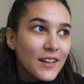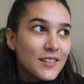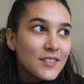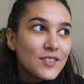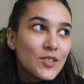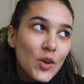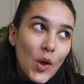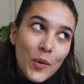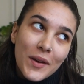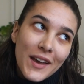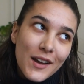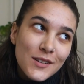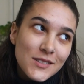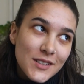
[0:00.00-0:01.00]
It's
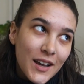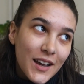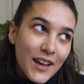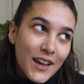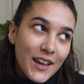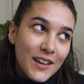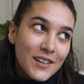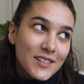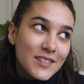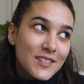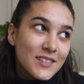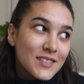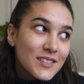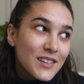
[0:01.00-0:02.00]
snowing outside,
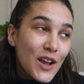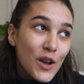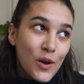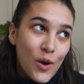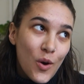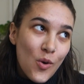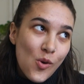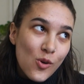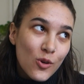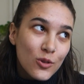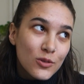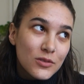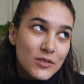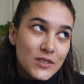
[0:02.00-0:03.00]
it's
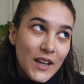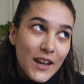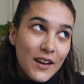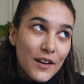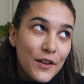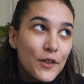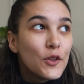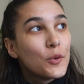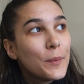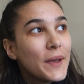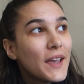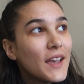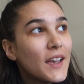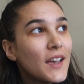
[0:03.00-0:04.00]
cold and
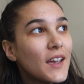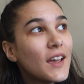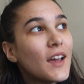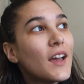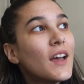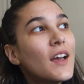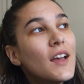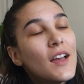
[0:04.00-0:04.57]
gloomy,